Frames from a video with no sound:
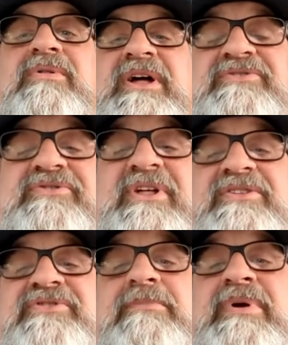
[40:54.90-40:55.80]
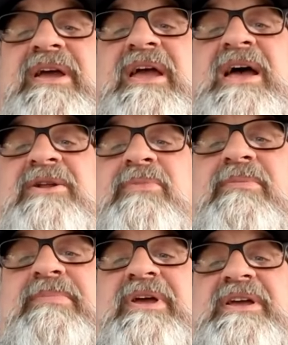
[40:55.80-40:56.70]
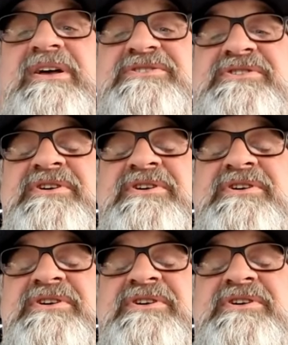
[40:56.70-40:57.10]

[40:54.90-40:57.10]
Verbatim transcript: That's a big animal because